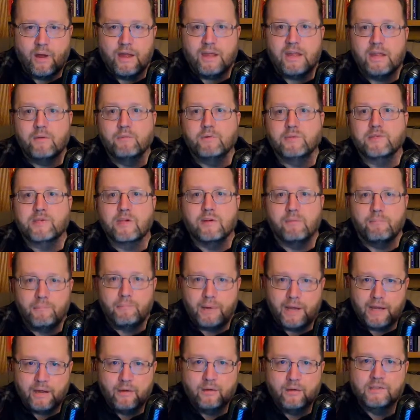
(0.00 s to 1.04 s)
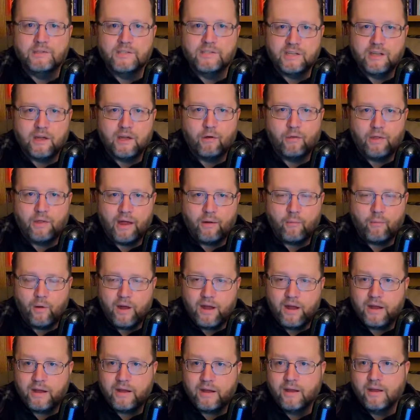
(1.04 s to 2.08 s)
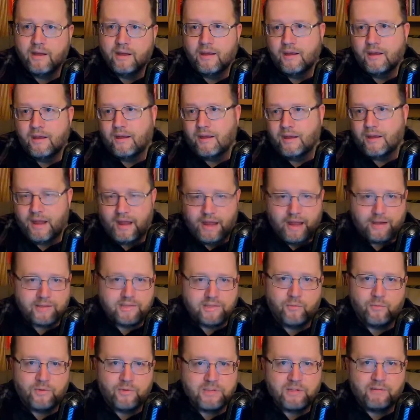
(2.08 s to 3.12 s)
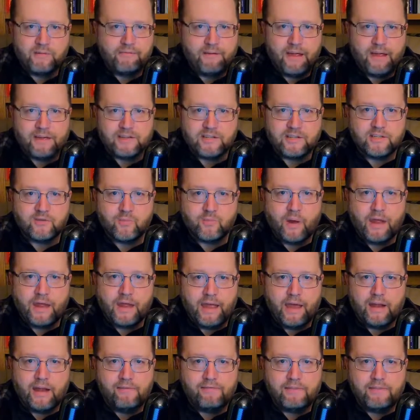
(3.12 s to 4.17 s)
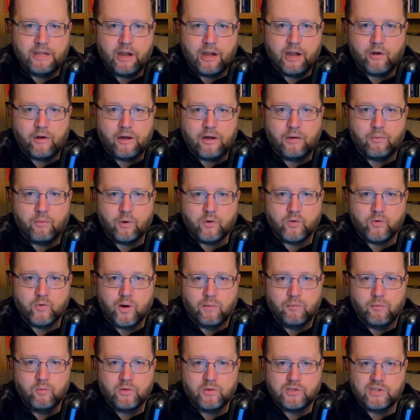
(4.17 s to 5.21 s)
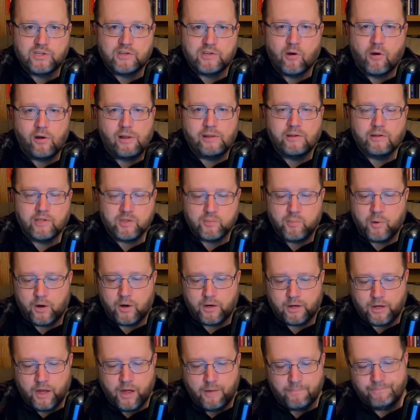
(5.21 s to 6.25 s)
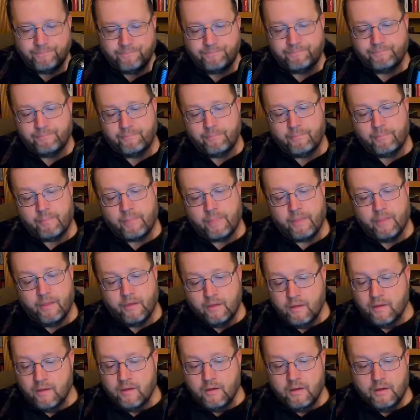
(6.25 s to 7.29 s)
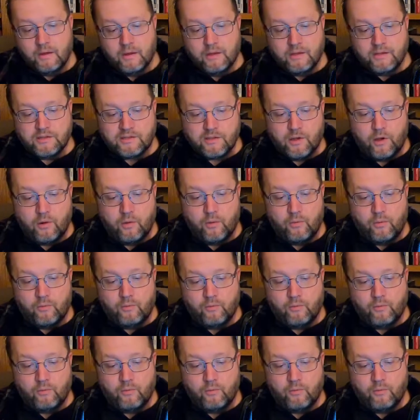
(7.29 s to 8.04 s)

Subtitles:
He was compelled to go that way, as it was the fastest way out of the area where trouble was starting to spark up. So